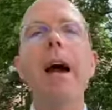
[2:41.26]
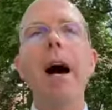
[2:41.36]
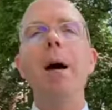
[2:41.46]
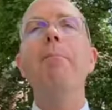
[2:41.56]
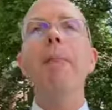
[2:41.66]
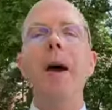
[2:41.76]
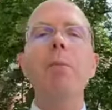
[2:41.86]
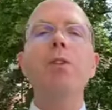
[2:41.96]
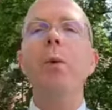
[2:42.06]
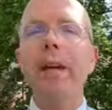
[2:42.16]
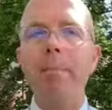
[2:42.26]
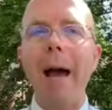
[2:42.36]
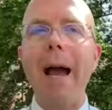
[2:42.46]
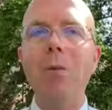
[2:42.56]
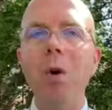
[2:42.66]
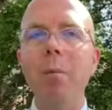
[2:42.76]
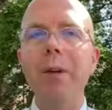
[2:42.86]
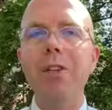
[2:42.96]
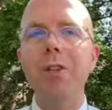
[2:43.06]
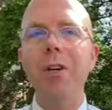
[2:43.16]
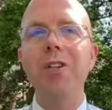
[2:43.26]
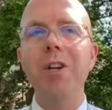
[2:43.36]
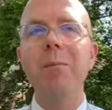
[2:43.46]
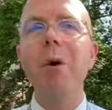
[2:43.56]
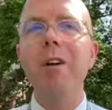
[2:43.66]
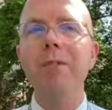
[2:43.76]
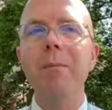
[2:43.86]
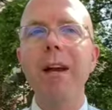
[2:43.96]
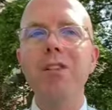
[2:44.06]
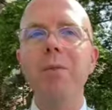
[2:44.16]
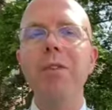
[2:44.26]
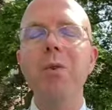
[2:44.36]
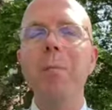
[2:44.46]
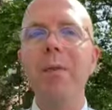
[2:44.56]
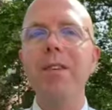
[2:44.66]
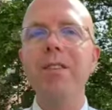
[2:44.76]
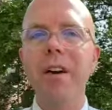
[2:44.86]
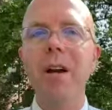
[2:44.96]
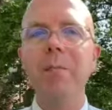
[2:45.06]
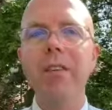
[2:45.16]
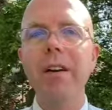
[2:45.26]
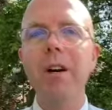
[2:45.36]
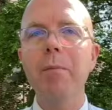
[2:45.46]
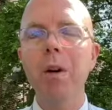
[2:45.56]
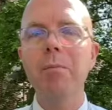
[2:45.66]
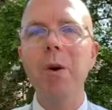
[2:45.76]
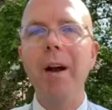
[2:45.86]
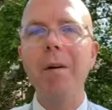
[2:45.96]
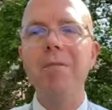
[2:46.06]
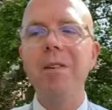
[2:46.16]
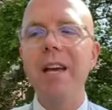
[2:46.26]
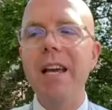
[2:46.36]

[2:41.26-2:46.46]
Um, but then once we get back, we'll be sure to share more information with you about the startup of our intramural programs.